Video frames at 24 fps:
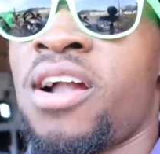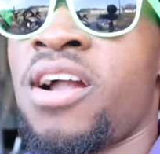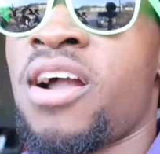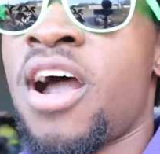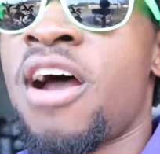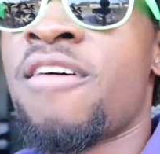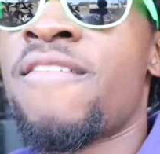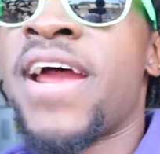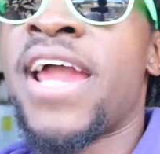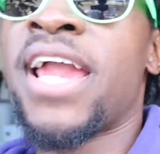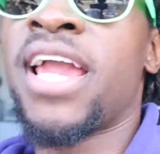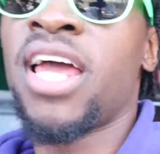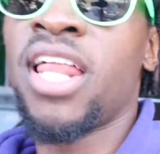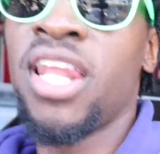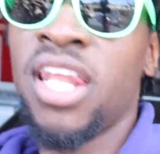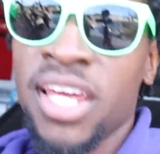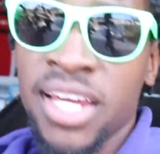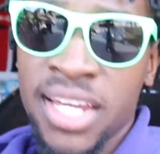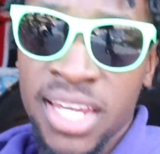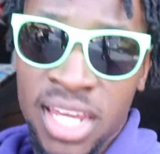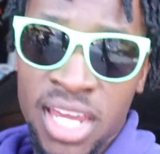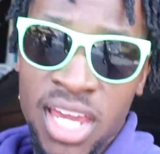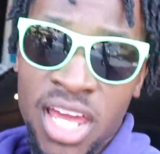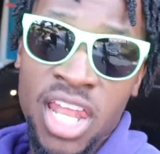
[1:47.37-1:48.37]
All right,
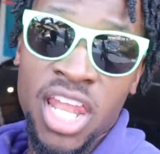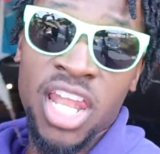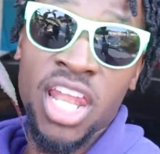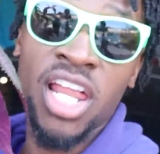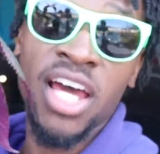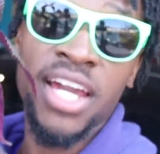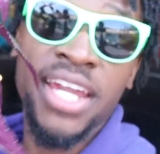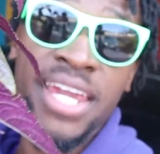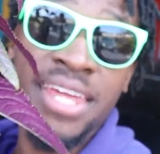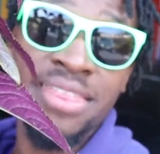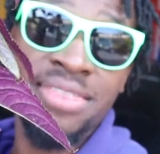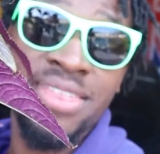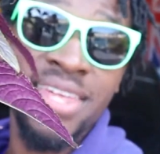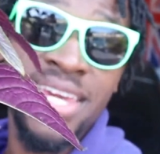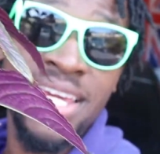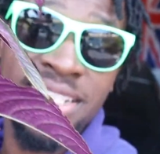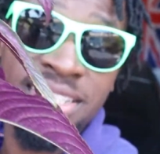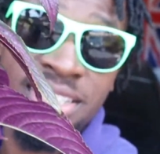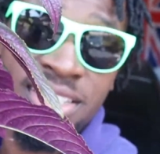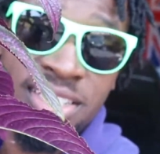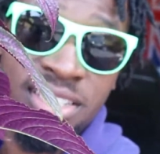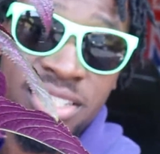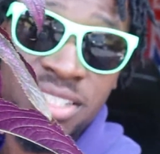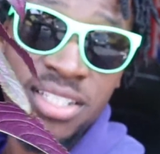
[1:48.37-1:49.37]
look at
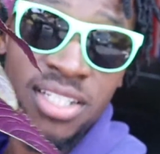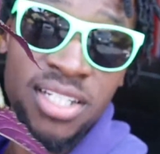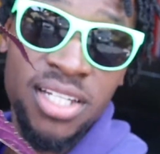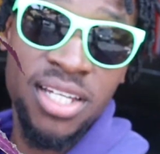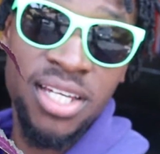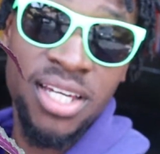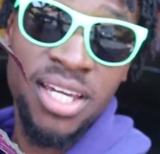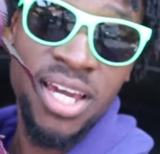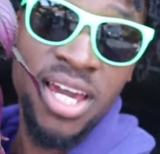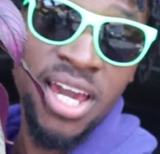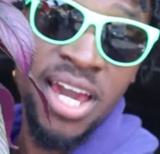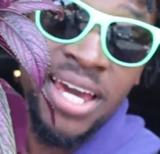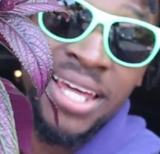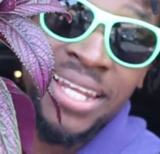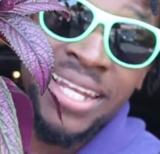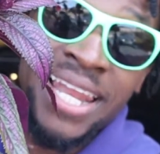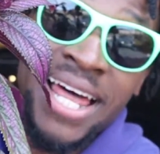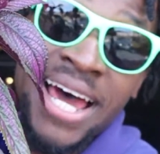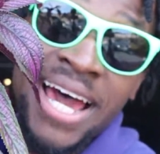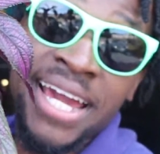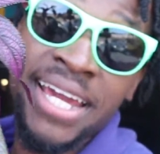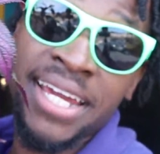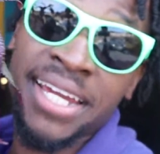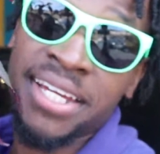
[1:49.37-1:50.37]
this.
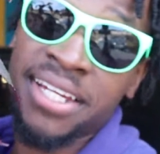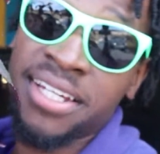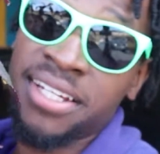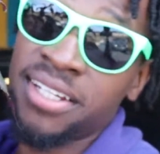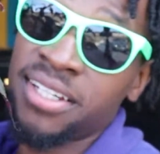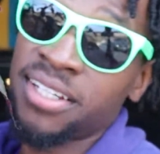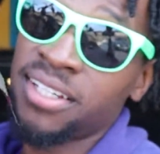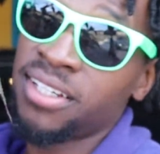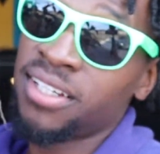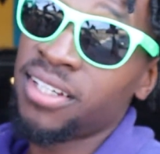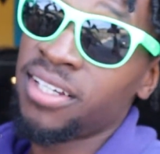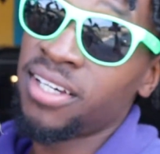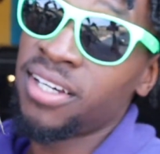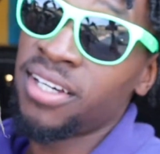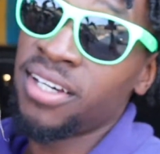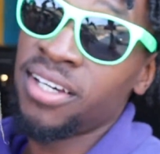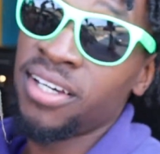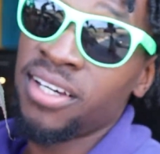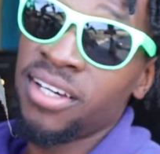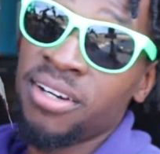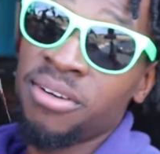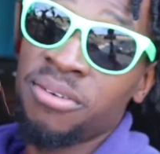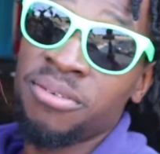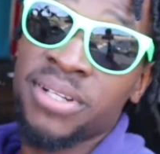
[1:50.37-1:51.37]
Like,
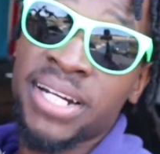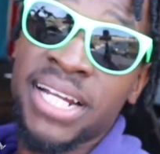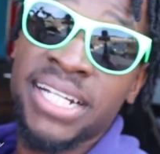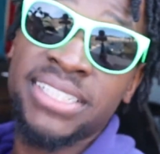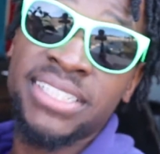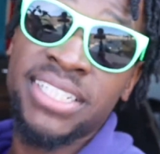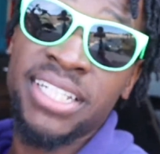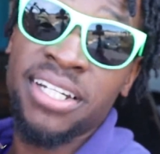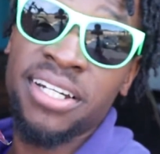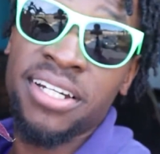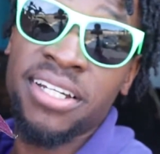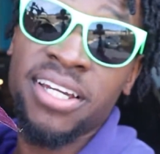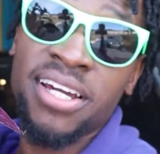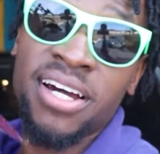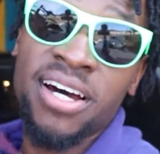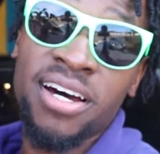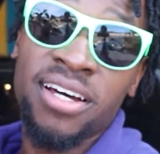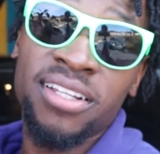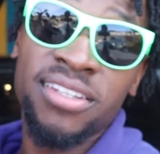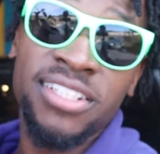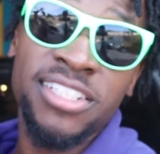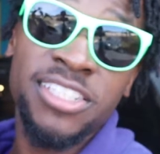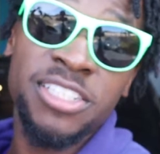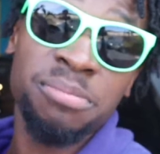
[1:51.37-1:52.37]
when I tell
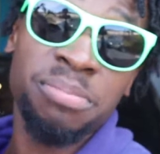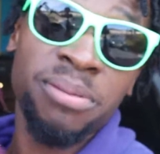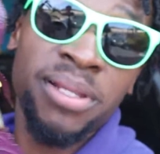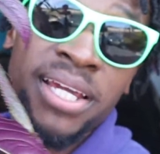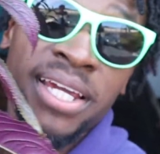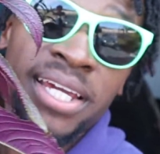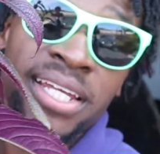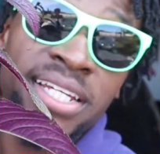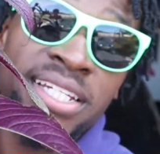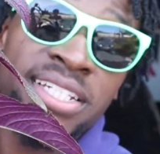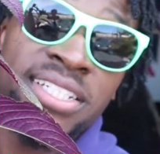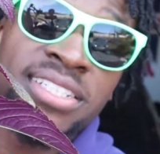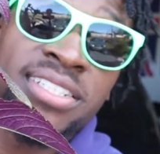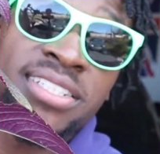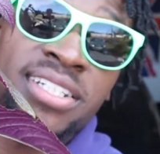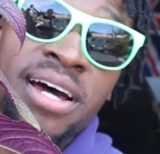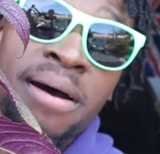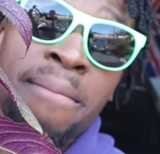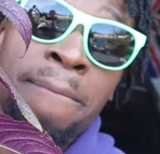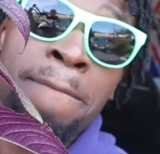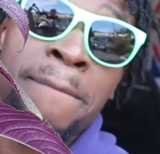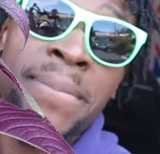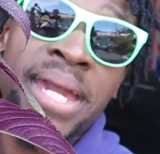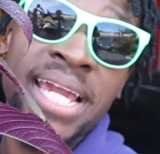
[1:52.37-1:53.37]
y'all this plant is
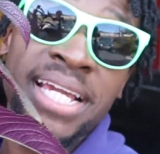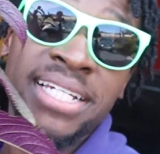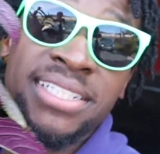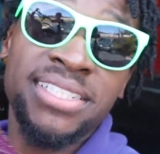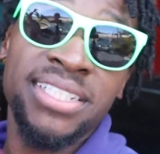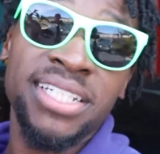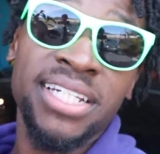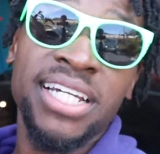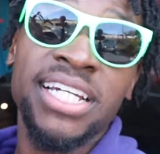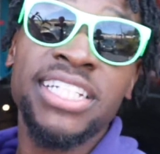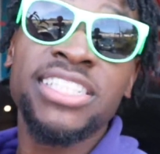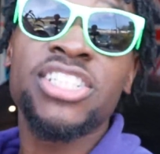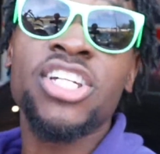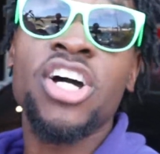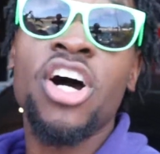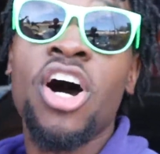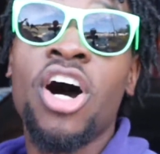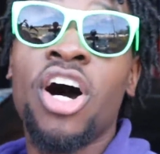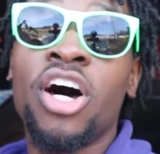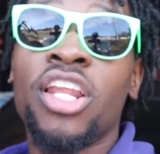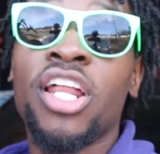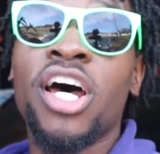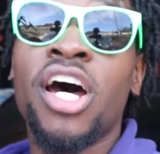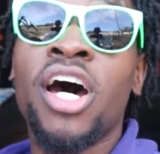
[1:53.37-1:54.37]
amazing, it's
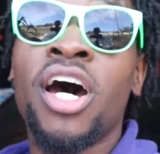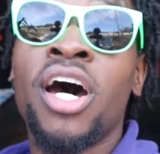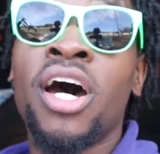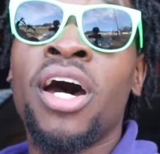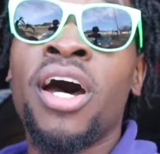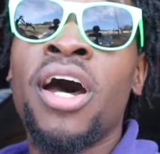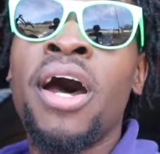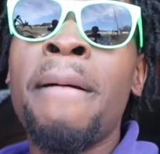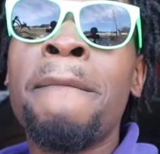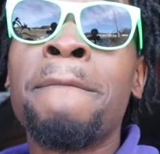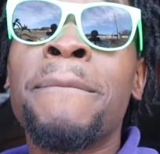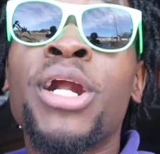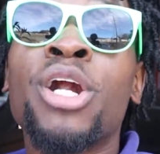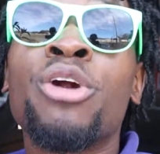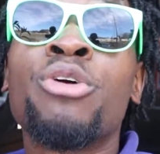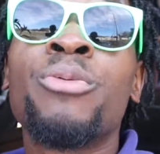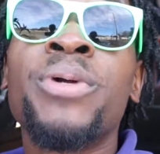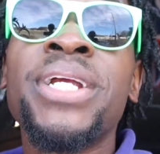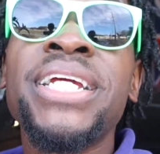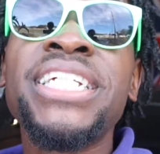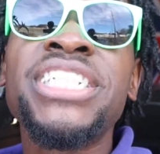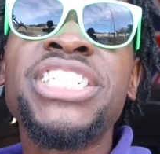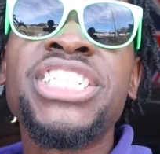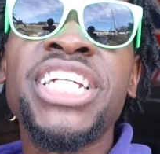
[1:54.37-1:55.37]
called a
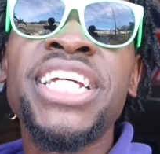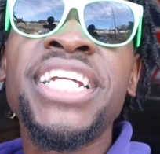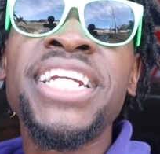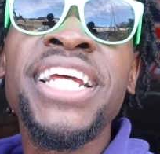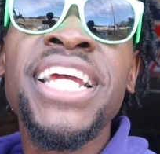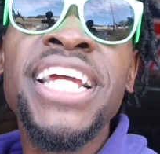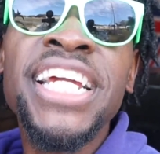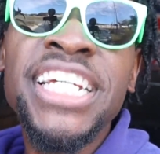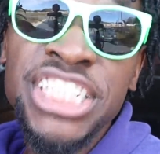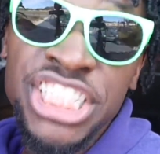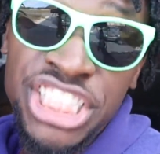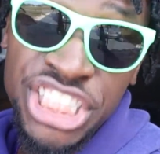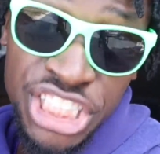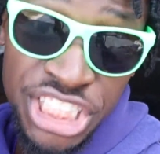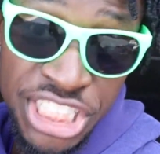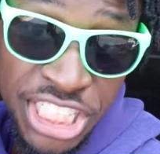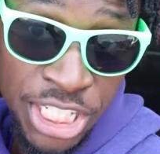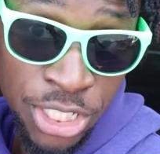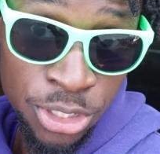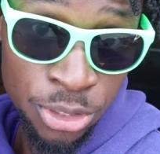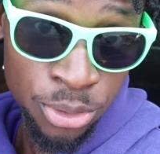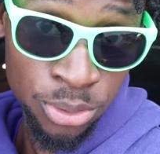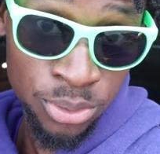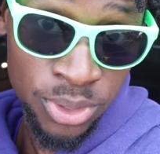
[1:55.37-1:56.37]
Parisian
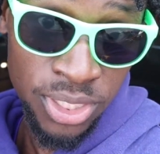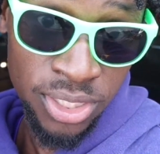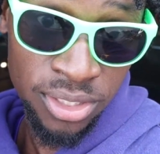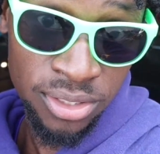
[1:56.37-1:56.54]
Shield.